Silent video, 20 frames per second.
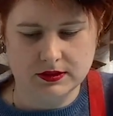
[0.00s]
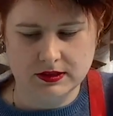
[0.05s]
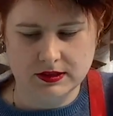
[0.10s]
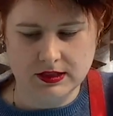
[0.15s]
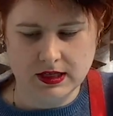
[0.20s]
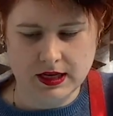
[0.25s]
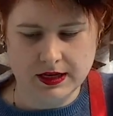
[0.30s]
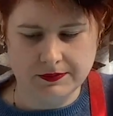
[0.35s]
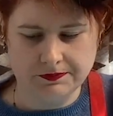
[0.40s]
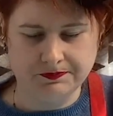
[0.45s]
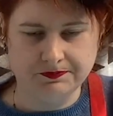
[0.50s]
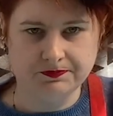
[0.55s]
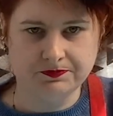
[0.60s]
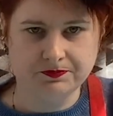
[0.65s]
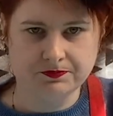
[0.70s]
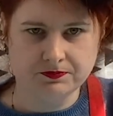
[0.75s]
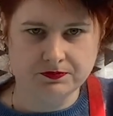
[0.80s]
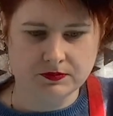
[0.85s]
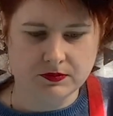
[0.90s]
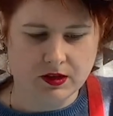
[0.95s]
Done.
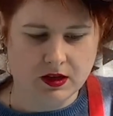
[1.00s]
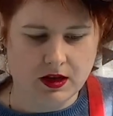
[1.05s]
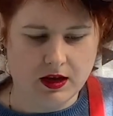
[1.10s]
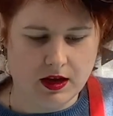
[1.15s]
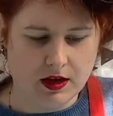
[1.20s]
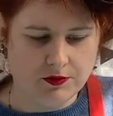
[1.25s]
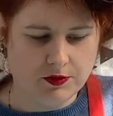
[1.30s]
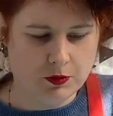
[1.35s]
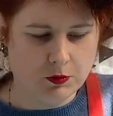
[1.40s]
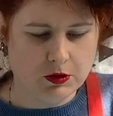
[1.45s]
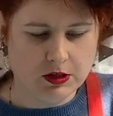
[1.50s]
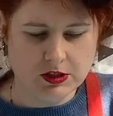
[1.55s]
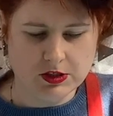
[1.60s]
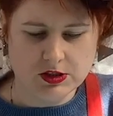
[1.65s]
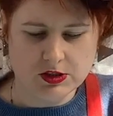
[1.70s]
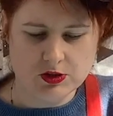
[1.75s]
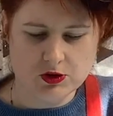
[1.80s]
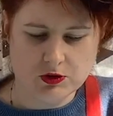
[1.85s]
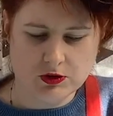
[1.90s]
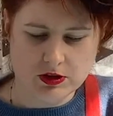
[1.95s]
If you wanted
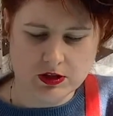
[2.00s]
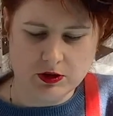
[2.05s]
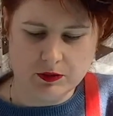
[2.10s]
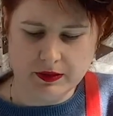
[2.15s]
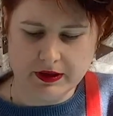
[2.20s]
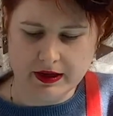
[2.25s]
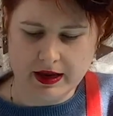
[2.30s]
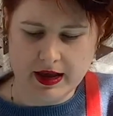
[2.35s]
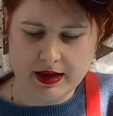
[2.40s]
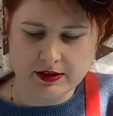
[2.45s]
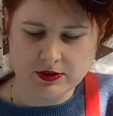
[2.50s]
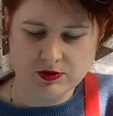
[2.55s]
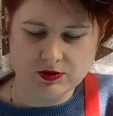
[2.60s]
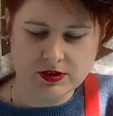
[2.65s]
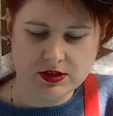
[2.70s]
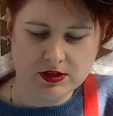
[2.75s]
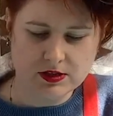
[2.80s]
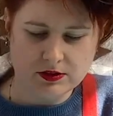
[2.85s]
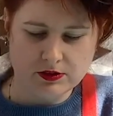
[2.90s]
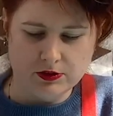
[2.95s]
to do a little bit
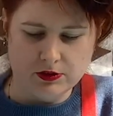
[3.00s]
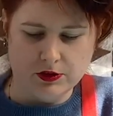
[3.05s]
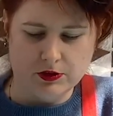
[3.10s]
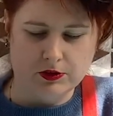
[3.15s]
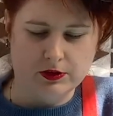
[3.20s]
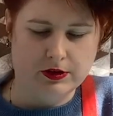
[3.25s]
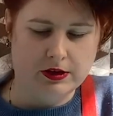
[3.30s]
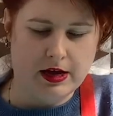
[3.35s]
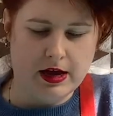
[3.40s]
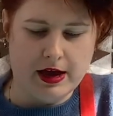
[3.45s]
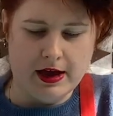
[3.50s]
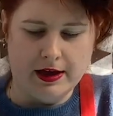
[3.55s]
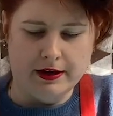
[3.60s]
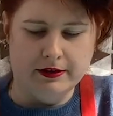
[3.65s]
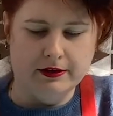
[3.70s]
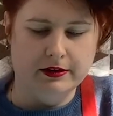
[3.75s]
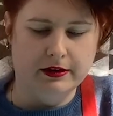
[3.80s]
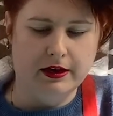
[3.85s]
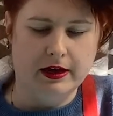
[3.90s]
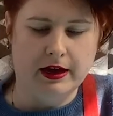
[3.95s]
extra, you could add
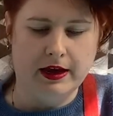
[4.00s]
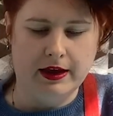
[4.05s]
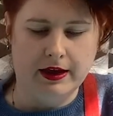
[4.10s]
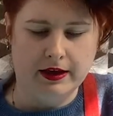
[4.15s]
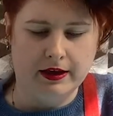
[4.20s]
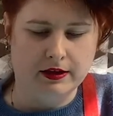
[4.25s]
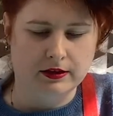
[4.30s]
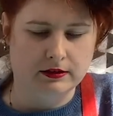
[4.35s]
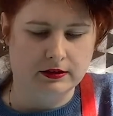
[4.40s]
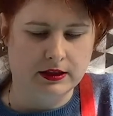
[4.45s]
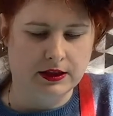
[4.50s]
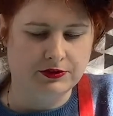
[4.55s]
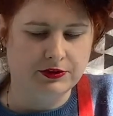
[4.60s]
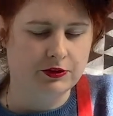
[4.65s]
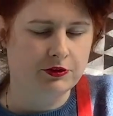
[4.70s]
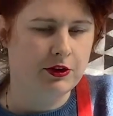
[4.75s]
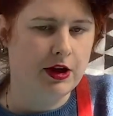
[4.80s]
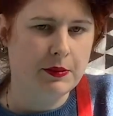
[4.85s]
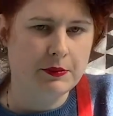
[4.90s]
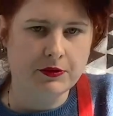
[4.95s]
a
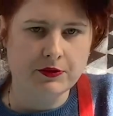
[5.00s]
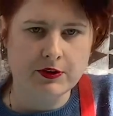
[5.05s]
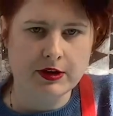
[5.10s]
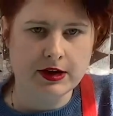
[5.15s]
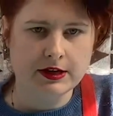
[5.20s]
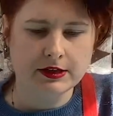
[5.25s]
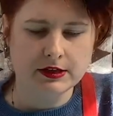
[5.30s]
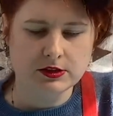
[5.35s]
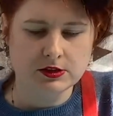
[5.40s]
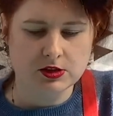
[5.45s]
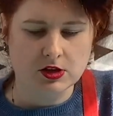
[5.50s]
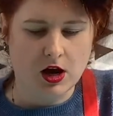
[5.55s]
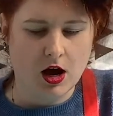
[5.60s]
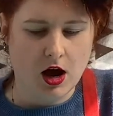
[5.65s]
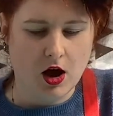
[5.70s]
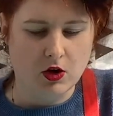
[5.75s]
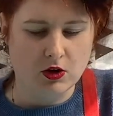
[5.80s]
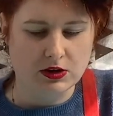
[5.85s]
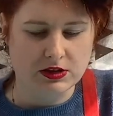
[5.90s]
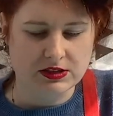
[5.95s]
leather wrap around it to
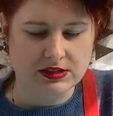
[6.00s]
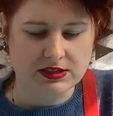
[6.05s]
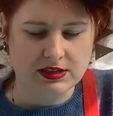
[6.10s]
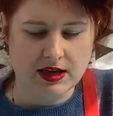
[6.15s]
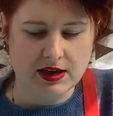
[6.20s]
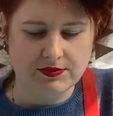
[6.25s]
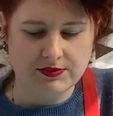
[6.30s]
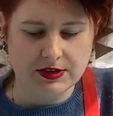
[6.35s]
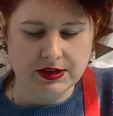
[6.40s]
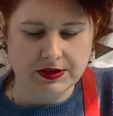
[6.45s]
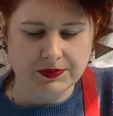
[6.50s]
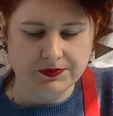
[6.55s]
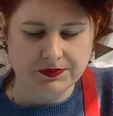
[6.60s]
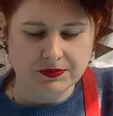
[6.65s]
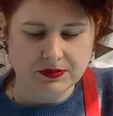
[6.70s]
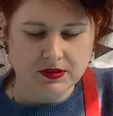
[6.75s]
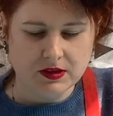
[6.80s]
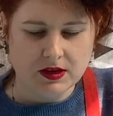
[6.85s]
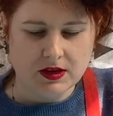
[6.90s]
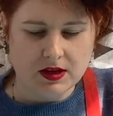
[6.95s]
hold it together.
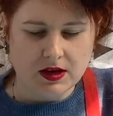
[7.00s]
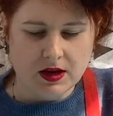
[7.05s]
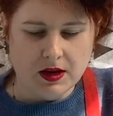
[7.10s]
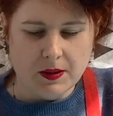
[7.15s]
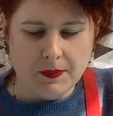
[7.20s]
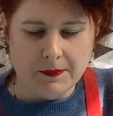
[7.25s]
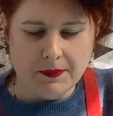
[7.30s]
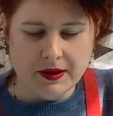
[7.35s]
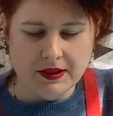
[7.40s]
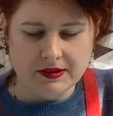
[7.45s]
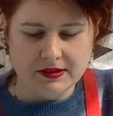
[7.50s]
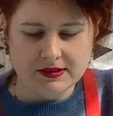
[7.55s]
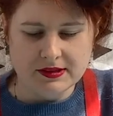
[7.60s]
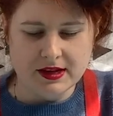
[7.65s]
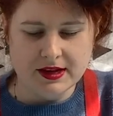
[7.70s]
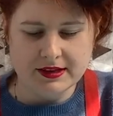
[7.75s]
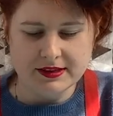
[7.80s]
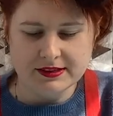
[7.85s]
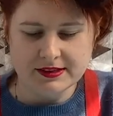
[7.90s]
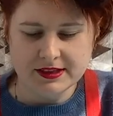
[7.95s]
But
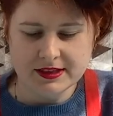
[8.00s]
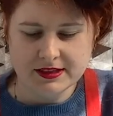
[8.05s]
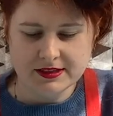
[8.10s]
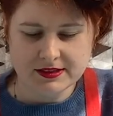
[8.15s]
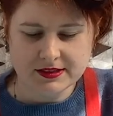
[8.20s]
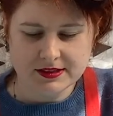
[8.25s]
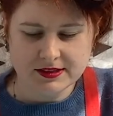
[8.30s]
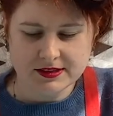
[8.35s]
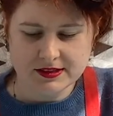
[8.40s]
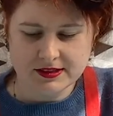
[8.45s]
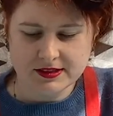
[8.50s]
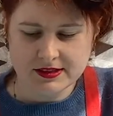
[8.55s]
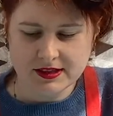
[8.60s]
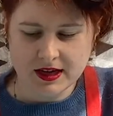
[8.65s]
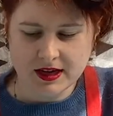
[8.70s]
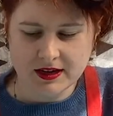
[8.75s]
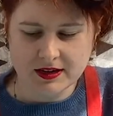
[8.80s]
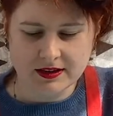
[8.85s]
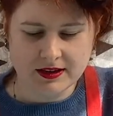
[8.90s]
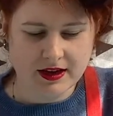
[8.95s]
that is it.
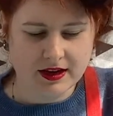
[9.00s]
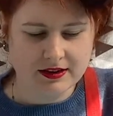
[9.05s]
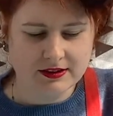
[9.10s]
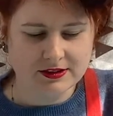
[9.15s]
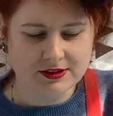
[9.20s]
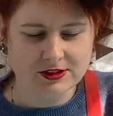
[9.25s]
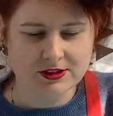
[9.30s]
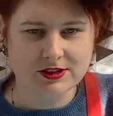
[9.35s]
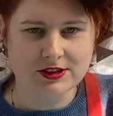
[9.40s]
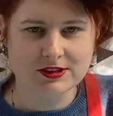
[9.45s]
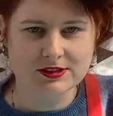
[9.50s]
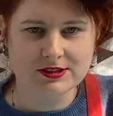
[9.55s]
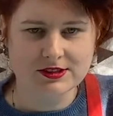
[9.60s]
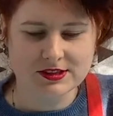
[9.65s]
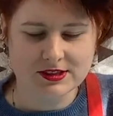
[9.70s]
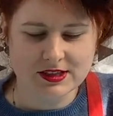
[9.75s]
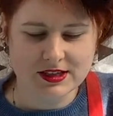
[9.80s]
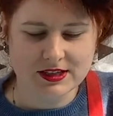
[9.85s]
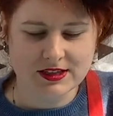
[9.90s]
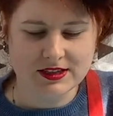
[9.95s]
Done. That is your
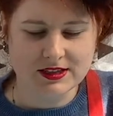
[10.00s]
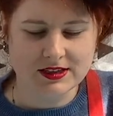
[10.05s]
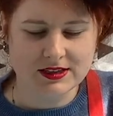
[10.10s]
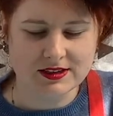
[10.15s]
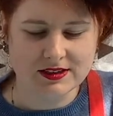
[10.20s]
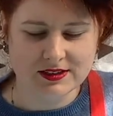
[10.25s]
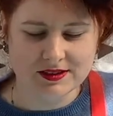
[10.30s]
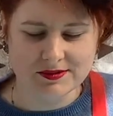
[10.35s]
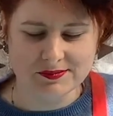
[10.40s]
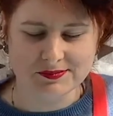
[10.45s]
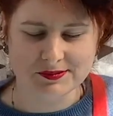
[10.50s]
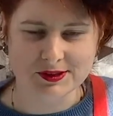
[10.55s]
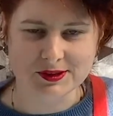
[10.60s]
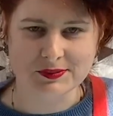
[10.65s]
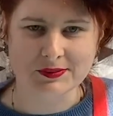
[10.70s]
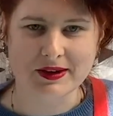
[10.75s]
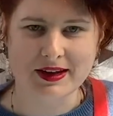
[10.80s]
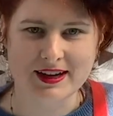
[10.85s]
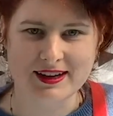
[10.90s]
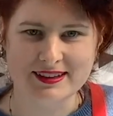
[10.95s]
concertina
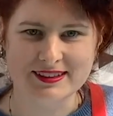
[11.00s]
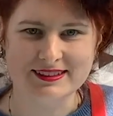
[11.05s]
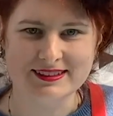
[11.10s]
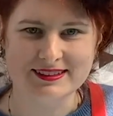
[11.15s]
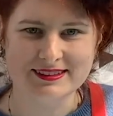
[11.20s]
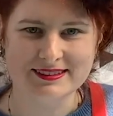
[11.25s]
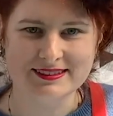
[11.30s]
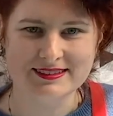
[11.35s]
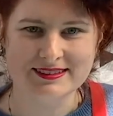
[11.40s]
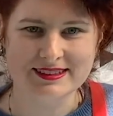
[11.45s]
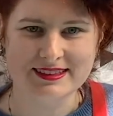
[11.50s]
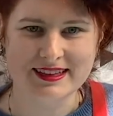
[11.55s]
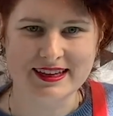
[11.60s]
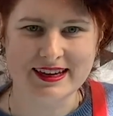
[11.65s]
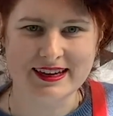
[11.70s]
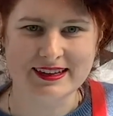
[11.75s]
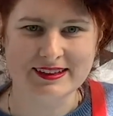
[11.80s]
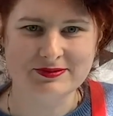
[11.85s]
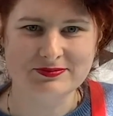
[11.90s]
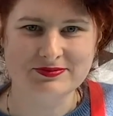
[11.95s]
book bound
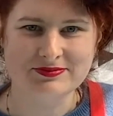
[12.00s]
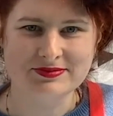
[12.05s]
today.